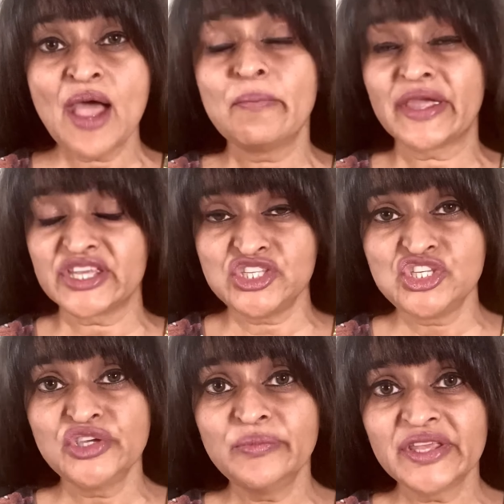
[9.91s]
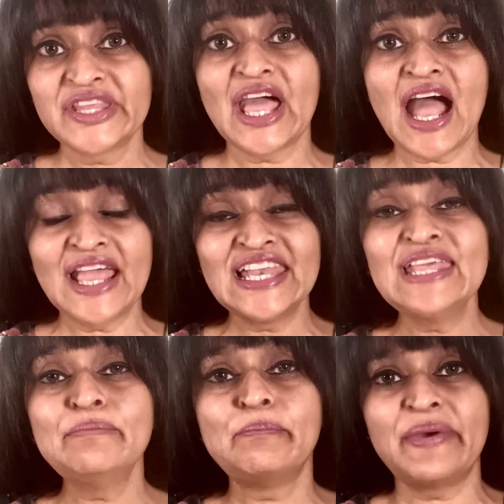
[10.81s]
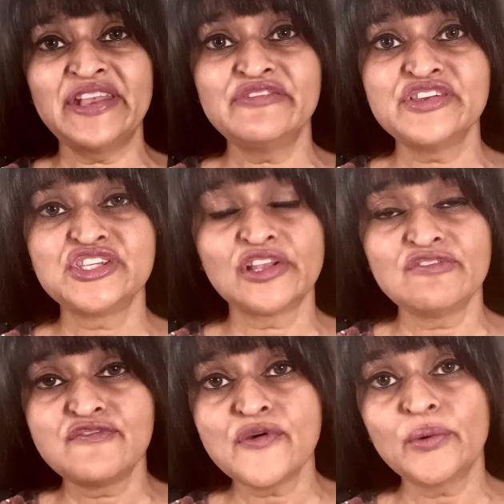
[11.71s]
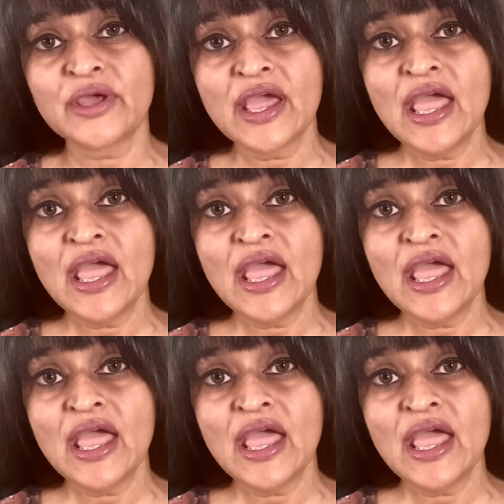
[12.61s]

by consuming the highly beneficial food